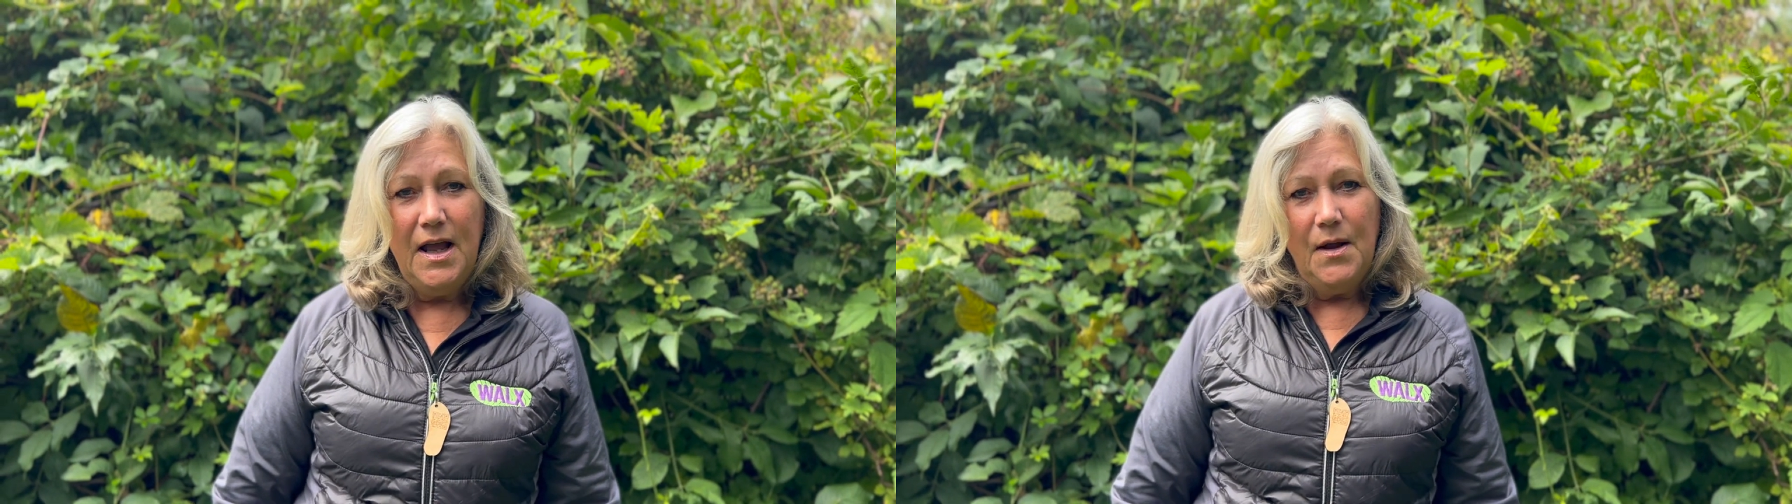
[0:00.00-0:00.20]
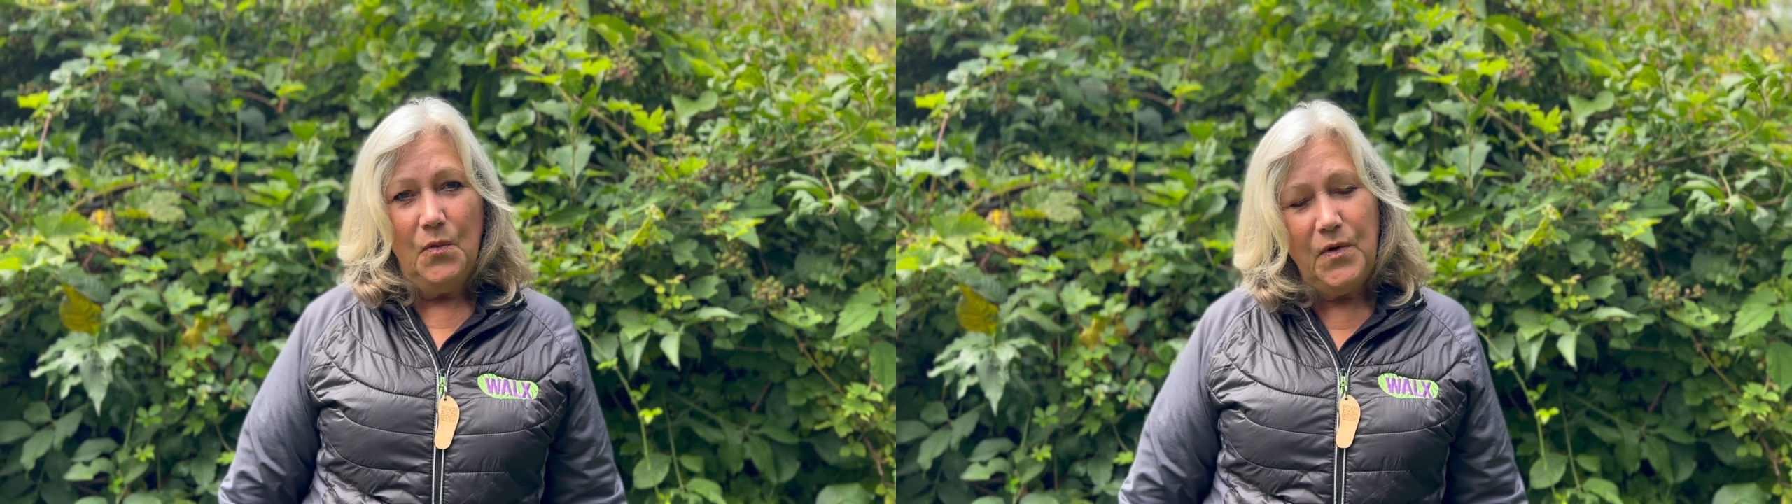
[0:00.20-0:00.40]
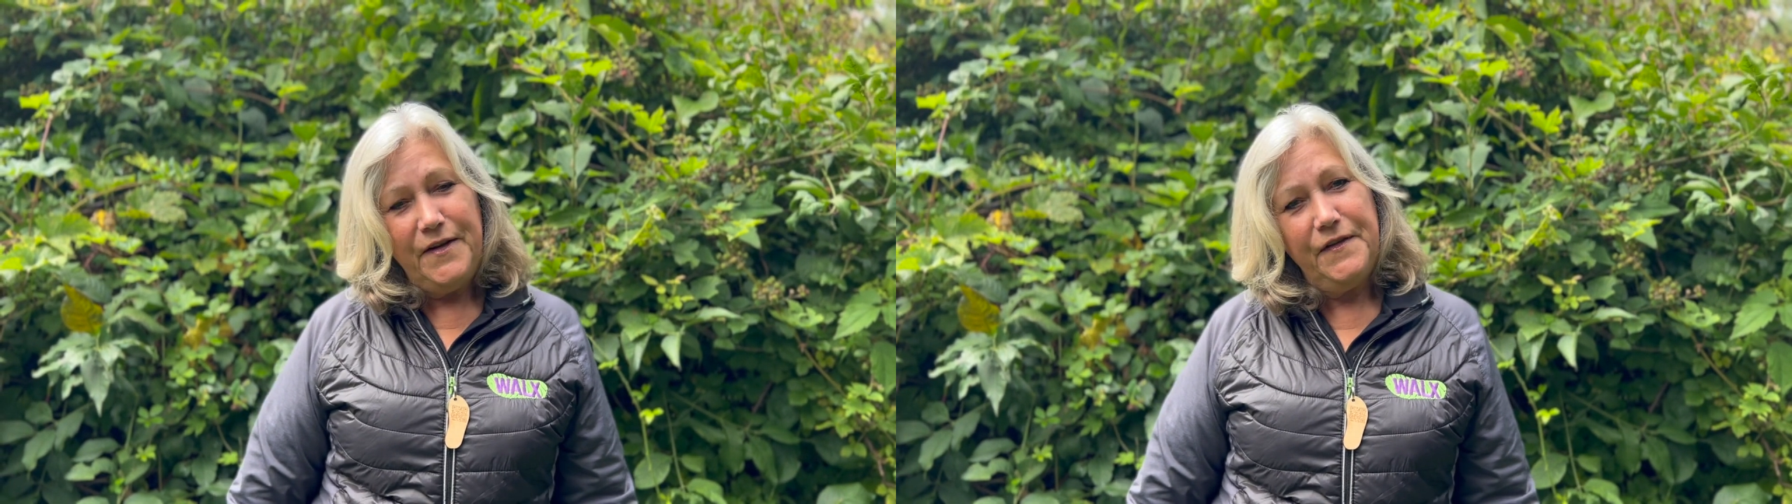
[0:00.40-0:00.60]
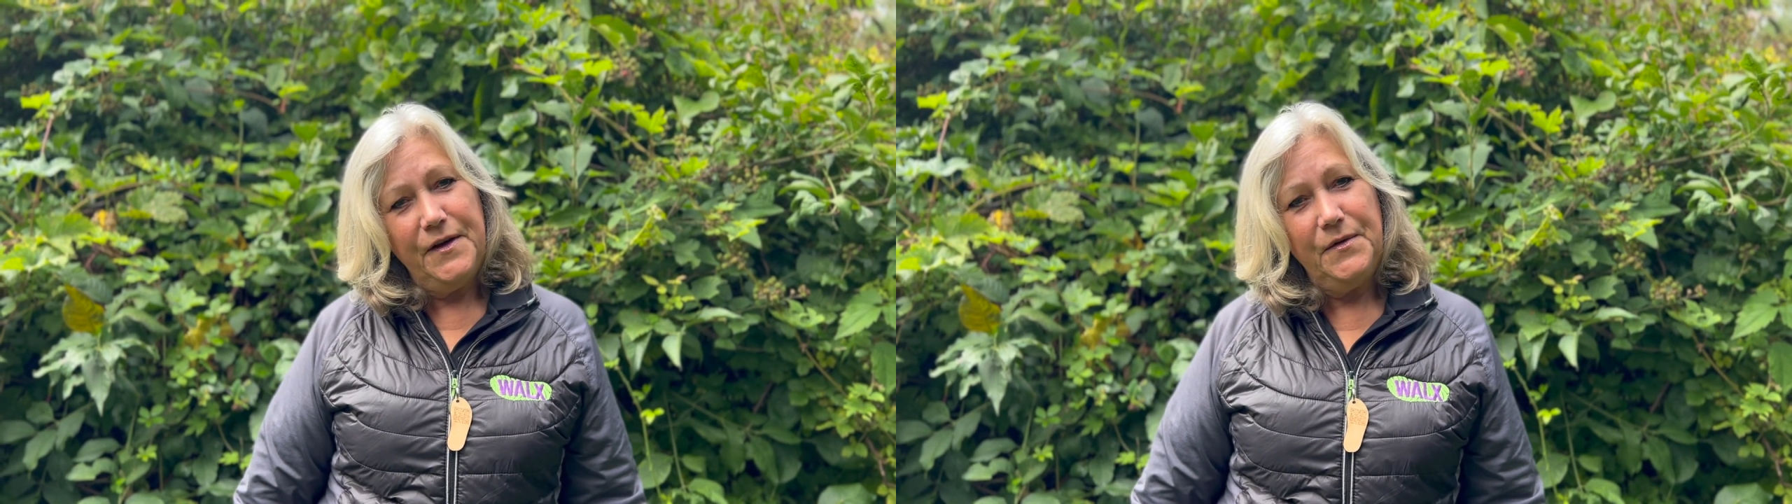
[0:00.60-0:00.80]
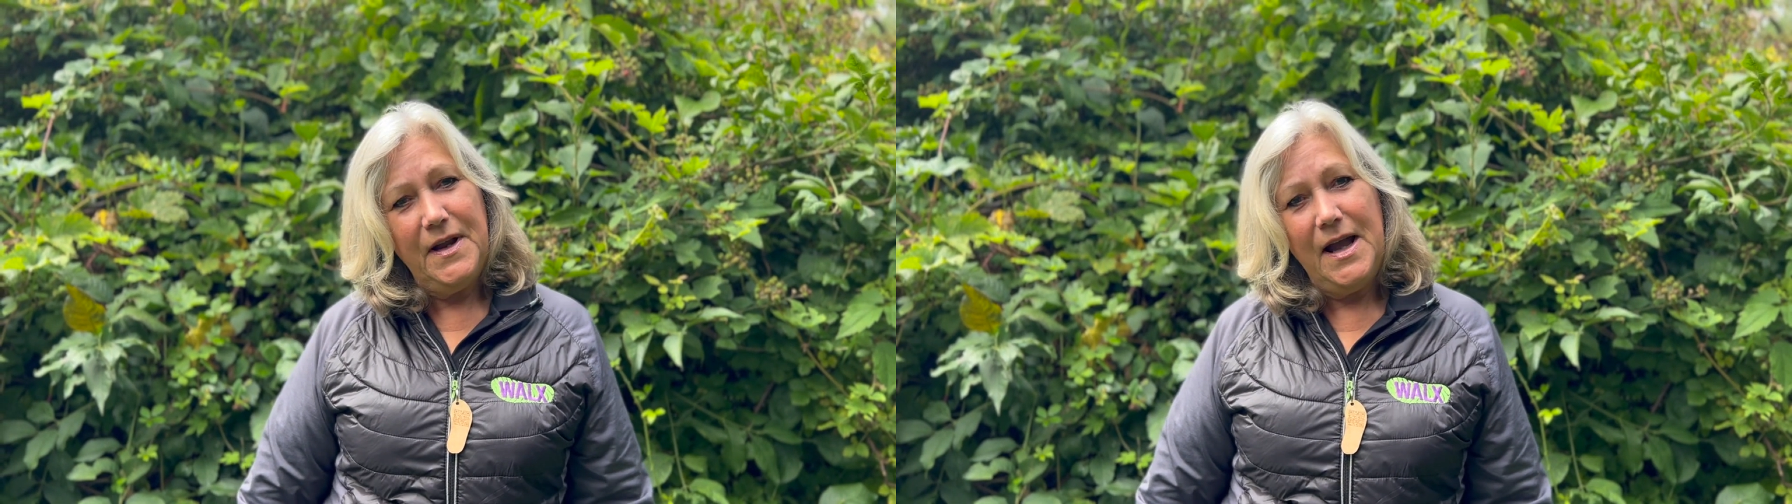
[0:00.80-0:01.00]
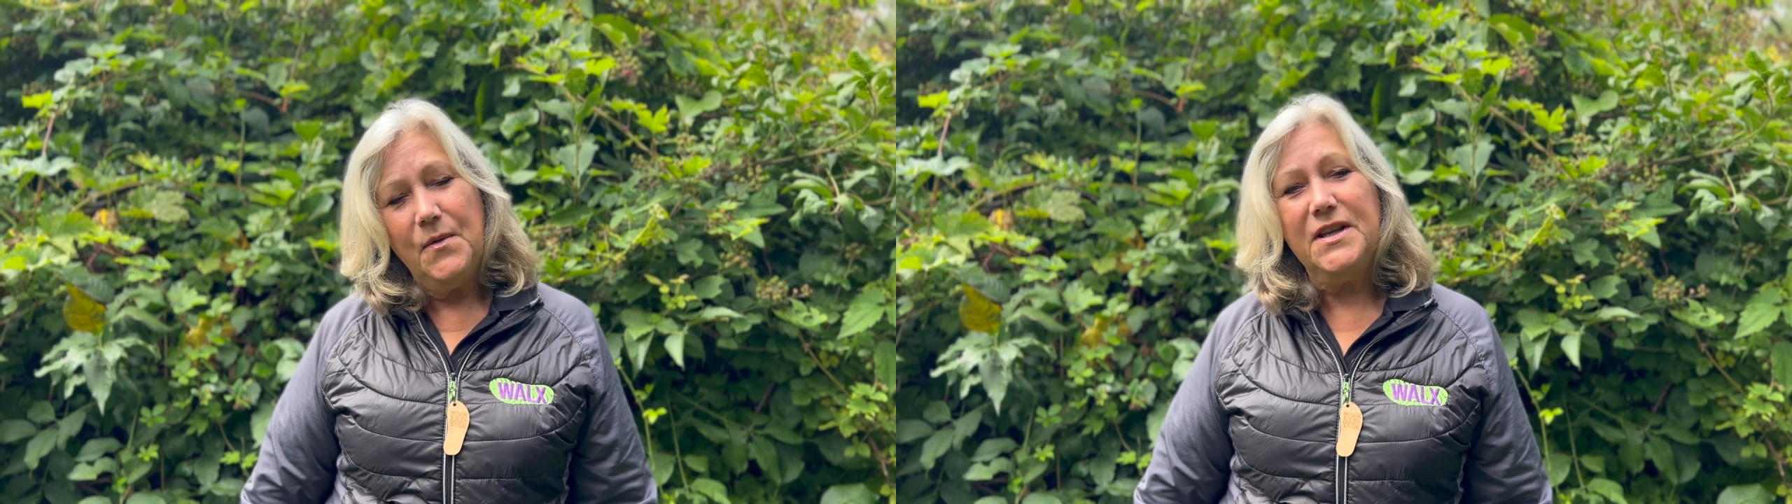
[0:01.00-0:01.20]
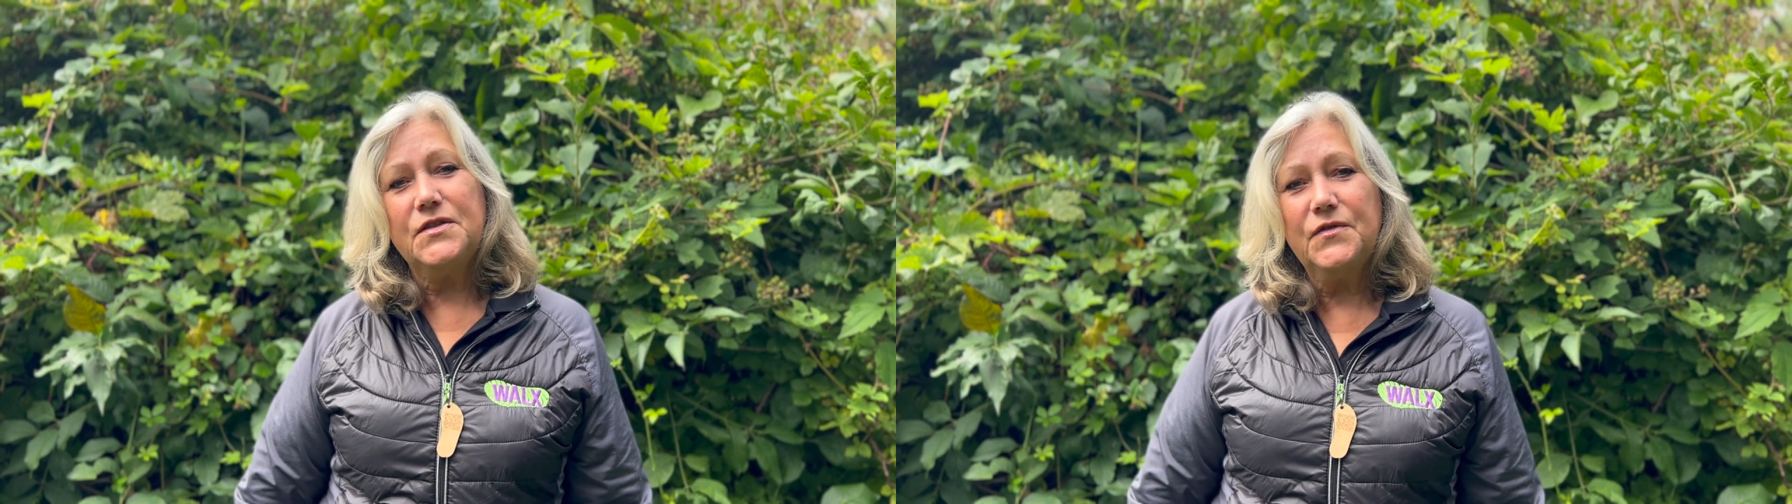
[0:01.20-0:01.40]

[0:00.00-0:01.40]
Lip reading: we feel now it's